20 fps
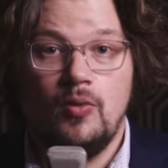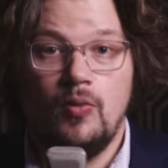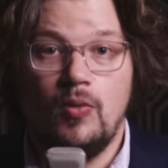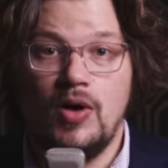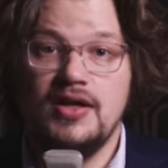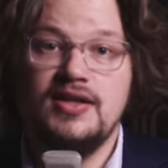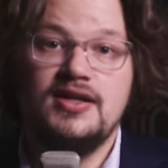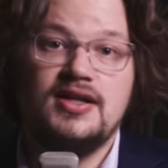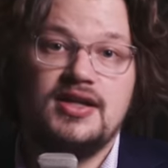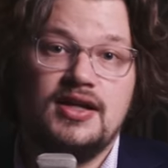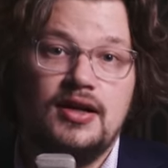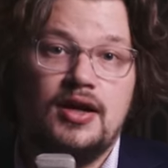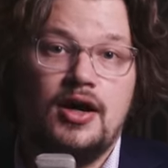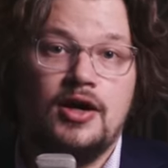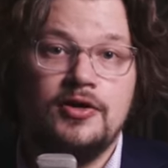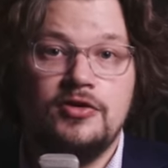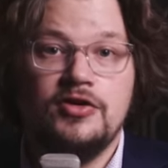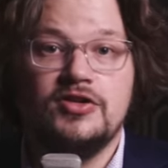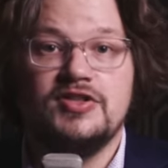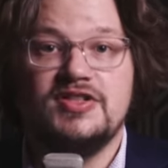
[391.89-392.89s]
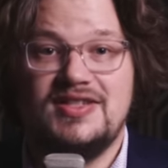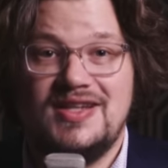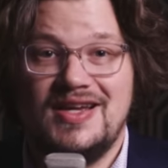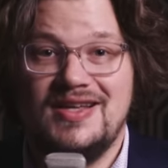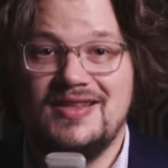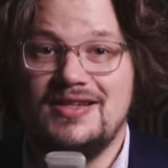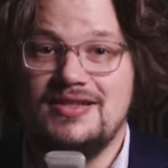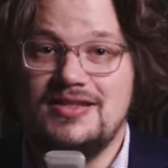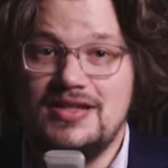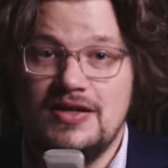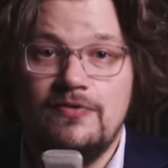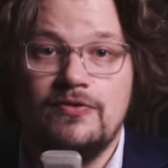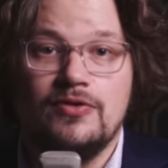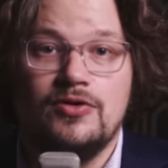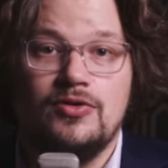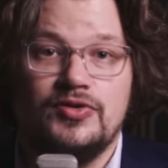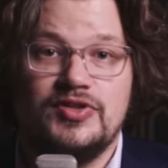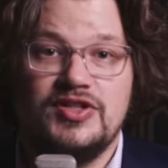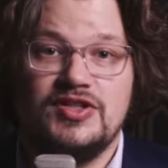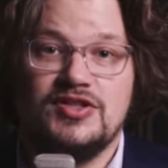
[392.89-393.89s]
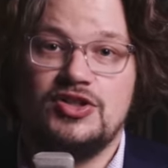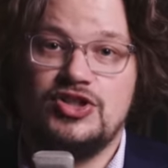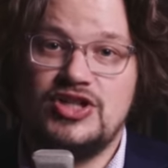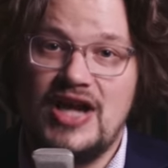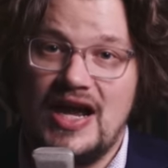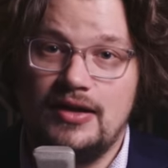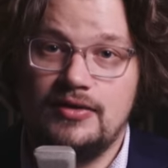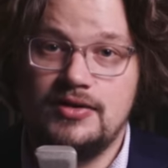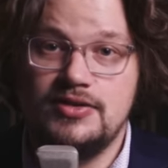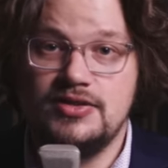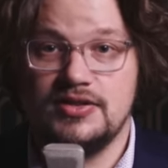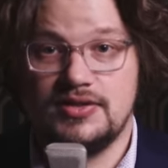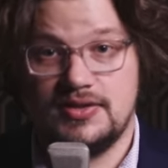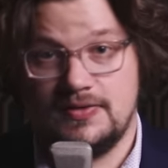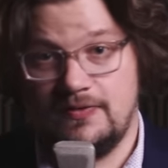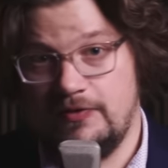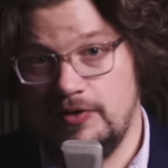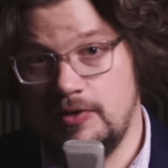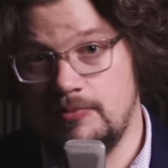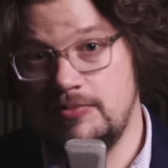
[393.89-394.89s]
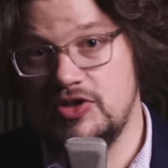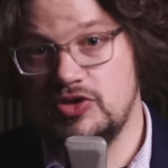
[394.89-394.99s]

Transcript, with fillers: one can understand the difficulties and challenges of film